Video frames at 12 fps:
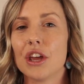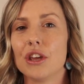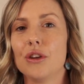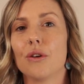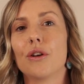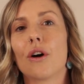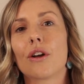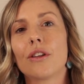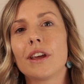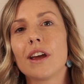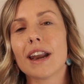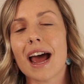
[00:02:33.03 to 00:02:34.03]
you're not only
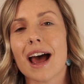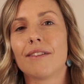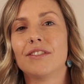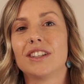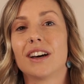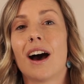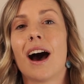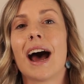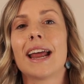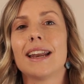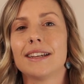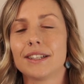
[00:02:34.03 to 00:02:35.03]
going to have
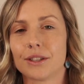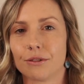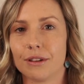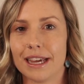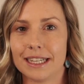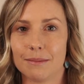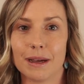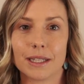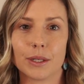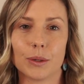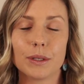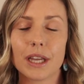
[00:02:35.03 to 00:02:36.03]
tightness through these
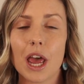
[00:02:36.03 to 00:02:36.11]
muscles,